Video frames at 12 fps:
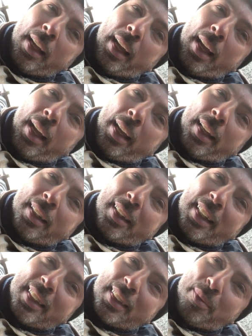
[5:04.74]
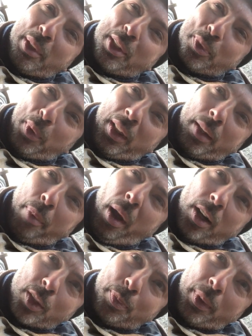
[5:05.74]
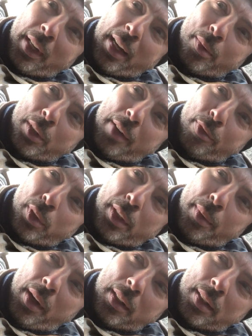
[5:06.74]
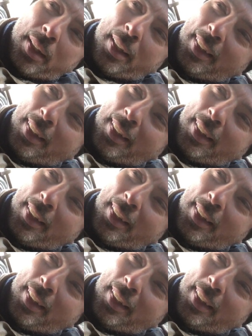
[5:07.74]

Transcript: And they said, well, there's one in the box, but get whatever one you want.